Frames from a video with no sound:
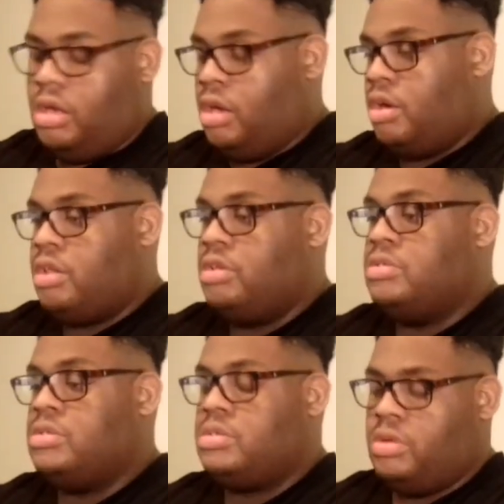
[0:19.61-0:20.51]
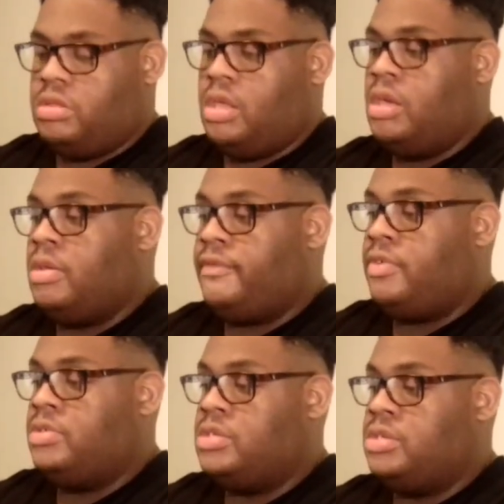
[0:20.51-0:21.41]
includes what the
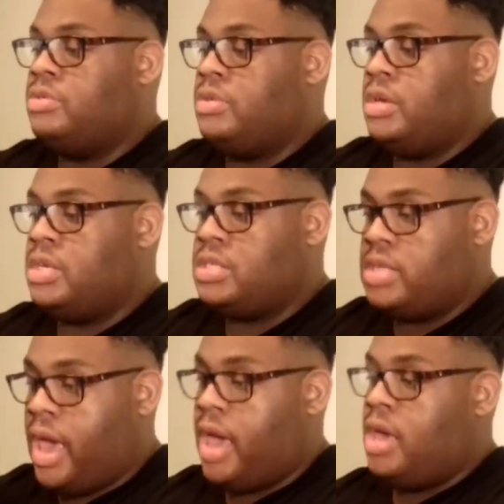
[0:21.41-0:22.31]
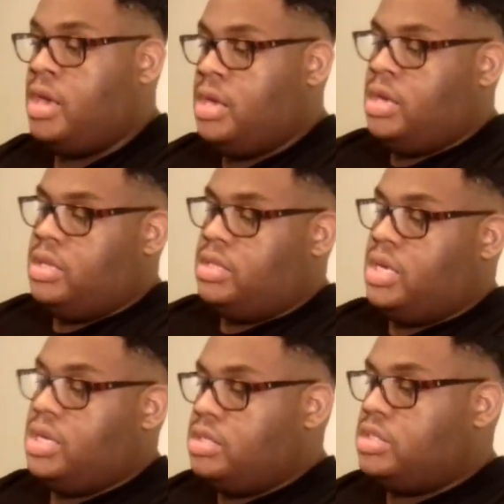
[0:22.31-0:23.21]
interview is doing is that
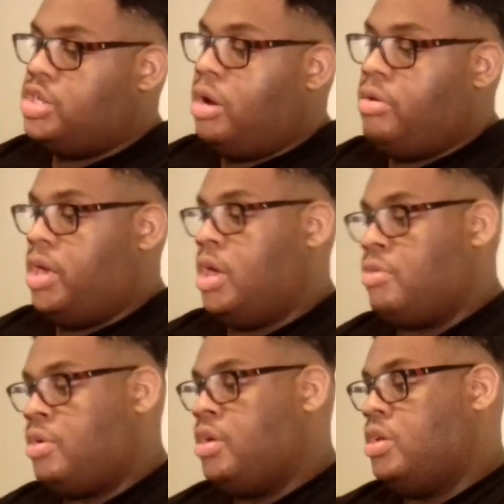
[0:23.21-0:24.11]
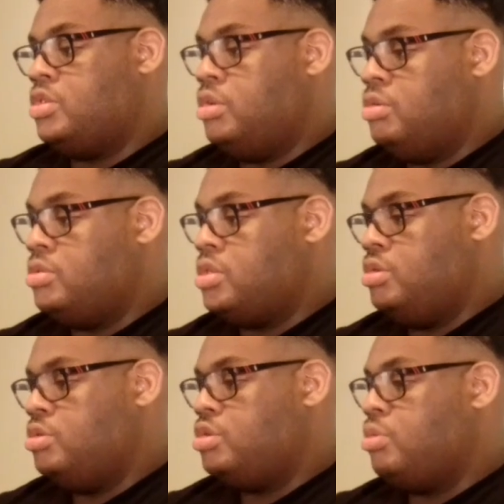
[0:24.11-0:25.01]
did Hendry is
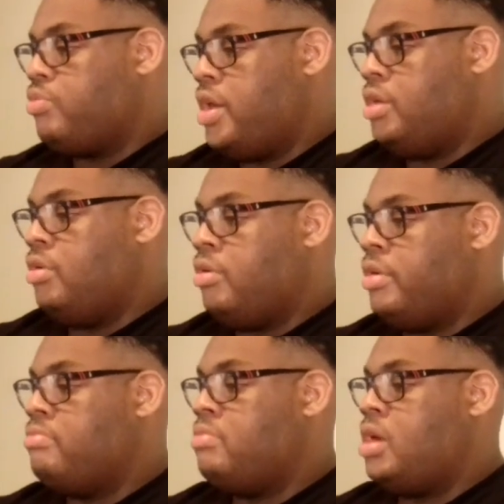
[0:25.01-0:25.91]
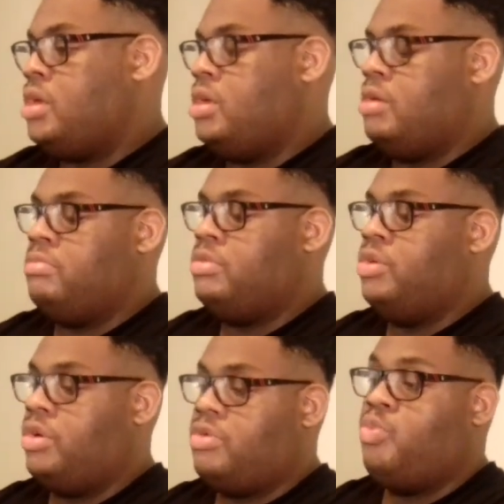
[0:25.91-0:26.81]
losing to Randy Orton made him
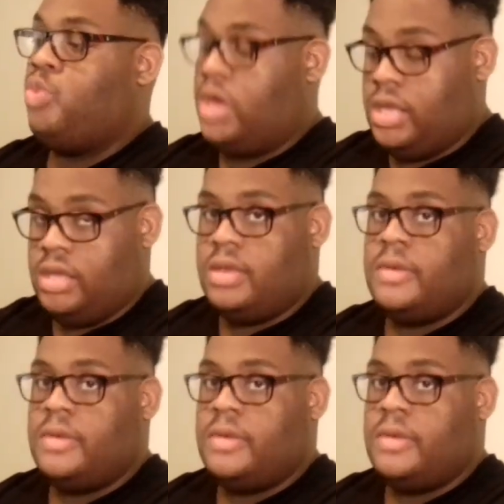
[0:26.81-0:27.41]
look weak?